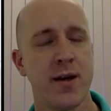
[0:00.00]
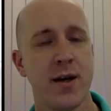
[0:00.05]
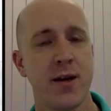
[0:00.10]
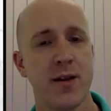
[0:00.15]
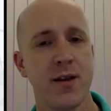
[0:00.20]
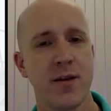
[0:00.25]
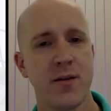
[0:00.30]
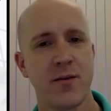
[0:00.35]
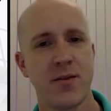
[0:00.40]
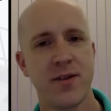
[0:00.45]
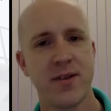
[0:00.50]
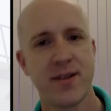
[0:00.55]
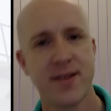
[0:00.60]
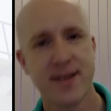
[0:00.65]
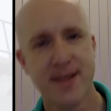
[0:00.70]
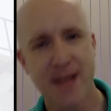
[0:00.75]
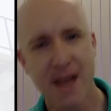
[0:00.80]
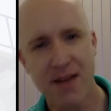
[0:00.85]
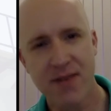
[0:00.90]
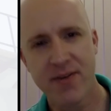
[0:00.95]
And the
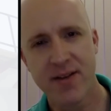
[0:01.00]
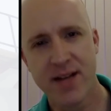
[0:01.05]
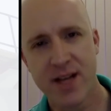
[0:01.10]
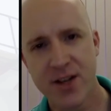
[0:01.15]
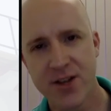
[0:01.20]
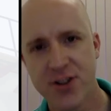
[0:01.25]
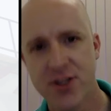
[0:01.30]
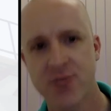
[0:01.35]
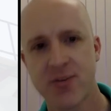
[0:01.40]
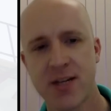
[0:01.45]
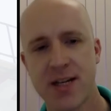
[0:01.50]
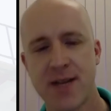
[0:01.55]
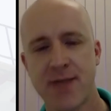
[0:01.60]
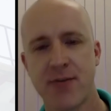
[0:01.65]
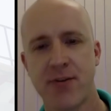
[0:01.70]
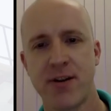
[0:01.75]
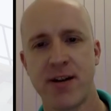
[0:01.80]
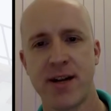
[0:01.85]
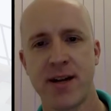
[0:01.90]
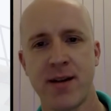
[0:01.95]
definition of
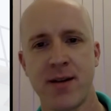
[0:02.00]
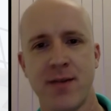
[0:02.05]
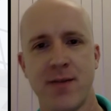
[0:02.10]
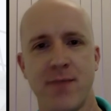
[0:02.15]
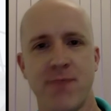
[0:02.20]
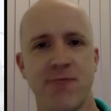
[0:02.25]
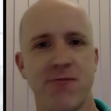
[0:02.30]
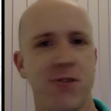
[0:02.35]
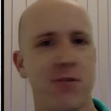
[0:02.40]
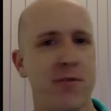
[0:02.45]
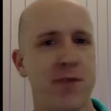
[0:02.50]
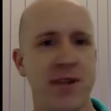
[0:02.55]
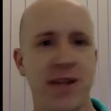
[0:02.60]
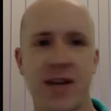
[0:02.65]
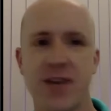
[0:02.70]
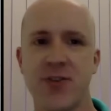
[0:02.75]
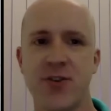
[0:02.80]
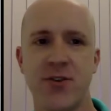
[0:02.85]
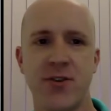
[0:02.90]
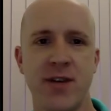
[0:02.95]
delivering from the
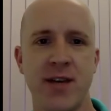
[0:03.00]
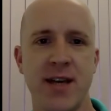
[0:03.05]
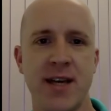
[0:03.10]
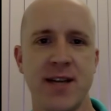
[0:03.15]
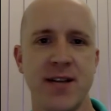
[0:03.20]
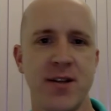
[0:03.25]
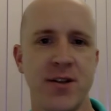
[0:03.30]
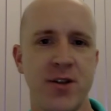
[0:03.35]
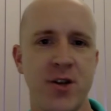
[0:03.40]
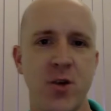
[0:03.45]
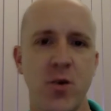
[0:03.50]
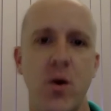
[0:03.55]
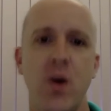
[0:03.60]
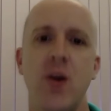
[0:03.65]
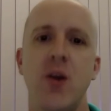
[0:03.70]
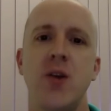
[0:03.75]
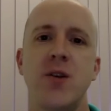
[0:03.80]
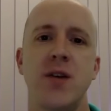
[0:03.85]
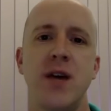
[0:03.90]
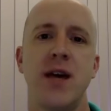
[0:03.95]
dictionary is to do
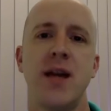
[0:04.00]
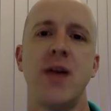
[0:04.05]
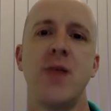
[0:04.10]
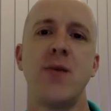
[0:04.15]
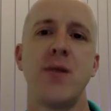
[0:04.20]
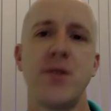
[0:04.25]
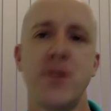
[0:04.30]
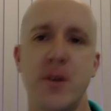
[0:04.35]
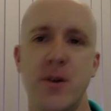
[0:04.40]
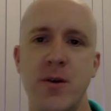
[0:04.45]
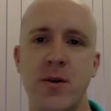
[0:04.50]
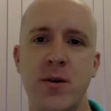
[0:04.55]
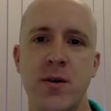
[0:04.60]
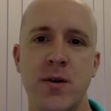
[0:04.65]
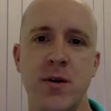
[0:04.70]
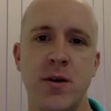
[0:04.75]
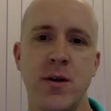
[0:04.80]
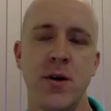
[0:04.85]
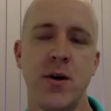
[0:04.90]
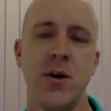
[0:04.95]
what you say you will do
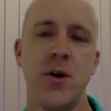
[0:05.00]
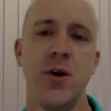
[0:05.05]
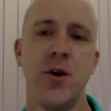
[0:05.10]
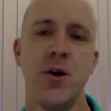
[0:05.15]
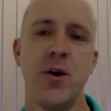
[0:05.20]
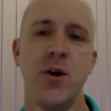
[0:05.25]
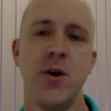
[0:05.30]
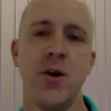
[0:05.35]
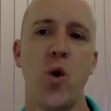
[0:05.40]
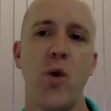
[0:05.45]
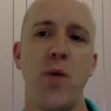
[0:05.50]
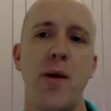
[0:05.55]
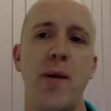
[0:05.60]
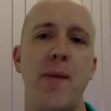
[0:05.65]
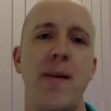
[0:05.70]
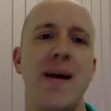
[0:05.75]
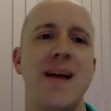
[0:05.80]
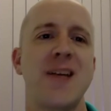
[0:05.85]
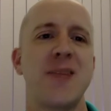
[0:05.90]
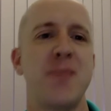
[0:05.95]
or what
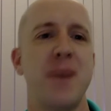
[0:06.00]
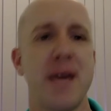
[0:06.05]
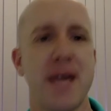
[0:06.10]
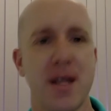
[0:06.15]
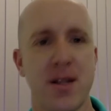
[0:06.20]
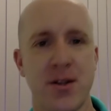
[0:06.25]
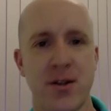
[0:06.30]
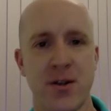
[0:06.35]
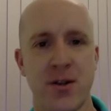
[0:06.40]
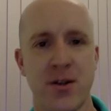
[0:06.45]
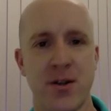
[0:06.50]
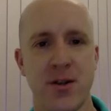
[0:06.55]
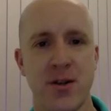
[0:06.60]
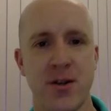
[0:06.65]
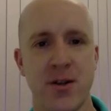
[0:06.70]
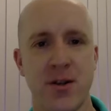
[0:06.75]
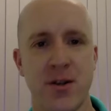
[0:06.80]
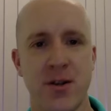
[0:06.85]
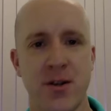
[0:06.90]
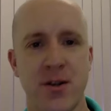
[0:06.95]
people expect you to do.
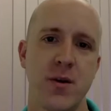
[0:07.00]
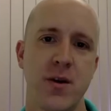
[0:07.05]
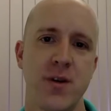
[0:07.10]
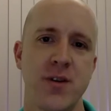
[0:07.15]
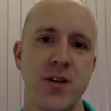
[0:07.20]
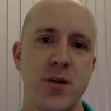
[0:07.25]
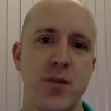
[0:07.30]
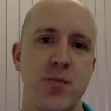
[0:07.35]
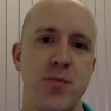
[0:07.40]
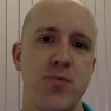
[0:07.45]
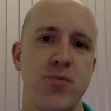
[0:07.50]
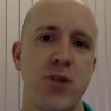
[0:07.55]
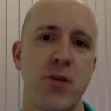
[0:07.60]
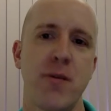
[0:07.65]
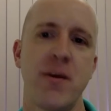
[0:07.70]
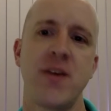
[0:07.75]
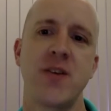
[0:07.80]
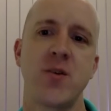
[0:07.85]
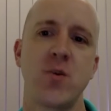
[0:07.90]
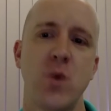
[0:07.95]
So it's the
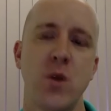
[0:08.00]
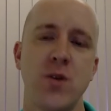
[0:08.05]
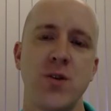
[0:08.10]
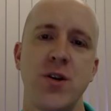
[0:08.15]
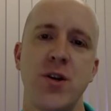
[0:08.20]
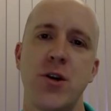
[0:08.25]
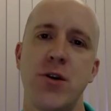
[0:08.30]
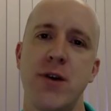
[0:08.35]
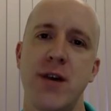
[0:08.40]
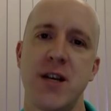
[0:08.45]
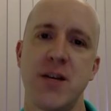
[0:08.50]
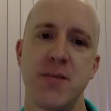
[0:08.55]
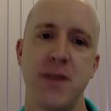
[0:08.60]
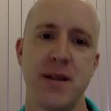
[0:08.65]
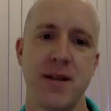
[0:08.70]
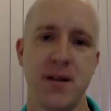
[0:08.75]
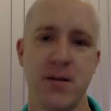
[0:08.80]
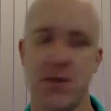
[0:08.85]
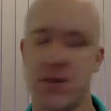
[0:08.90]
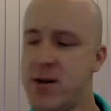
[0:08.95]
promised, wanted, or
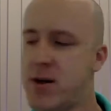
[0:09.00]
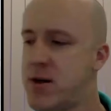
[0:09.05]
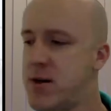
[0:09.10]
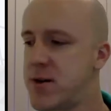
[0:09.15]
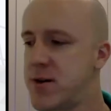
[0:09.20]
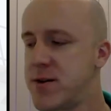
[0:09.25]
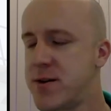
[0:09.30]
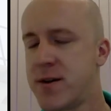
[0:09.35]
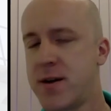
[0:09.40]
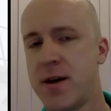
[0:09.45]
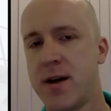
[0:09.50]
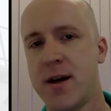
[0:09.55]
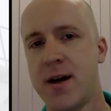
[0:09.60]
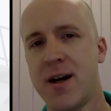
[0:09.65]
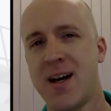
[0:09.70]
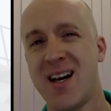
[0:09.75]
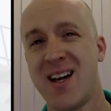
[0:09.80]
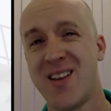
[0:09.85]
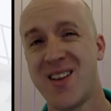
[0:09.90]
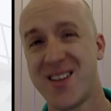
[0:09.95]
expected results.
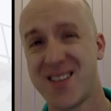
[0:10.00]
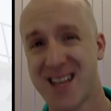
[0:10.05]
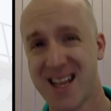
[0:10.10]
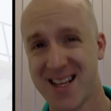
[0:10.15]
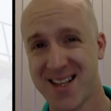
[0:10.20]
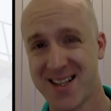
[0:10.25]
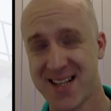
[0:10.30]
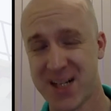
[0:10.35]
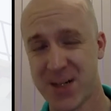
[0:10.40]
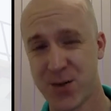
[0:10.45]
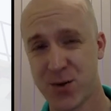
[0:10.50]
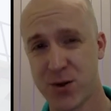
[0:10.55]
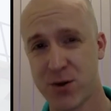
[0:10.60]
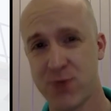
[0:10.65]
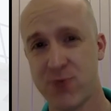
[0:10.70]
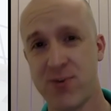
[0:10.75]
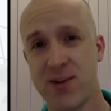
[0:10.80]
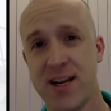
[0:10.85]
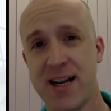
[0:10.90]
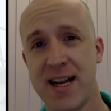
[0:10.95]
This gets us
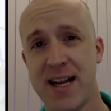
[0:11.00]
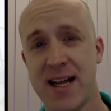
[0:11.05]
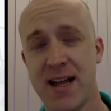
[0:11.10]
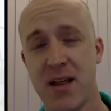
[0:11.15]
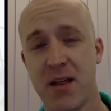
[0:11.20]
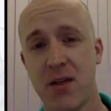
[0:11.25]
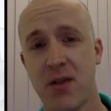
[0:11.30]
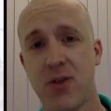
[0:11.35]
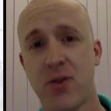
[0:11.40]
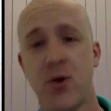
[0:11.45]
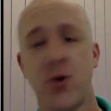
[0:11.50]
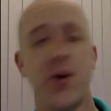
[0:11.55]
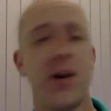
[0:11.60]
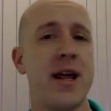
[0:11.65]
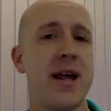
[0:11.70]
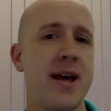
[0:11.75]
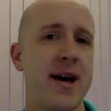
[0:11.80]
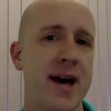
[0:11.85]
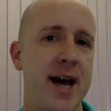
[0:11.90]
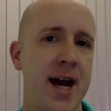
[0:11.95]
into a really
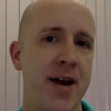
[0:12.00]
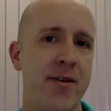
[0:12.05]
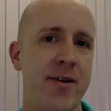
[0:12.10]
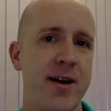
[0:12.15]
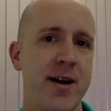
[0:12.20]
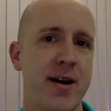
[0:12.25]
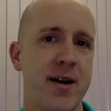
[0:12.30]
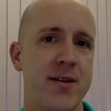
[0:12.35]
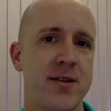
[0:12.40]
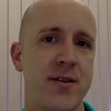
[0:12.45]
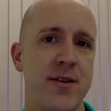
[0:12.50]
thorny area.